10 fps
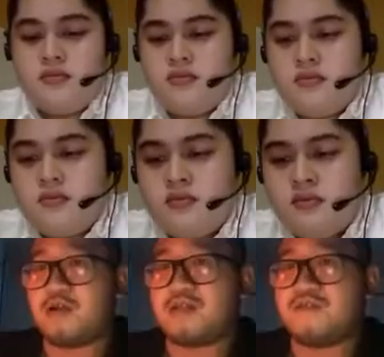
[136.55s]
but this is
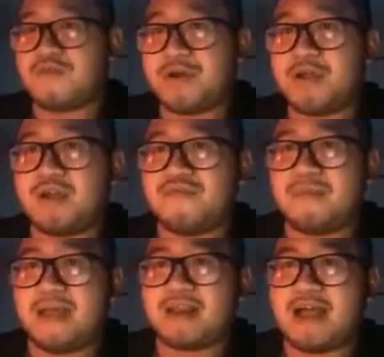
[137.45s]
also for the good of
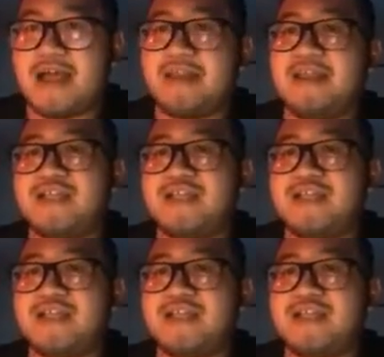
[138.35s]
mankind, and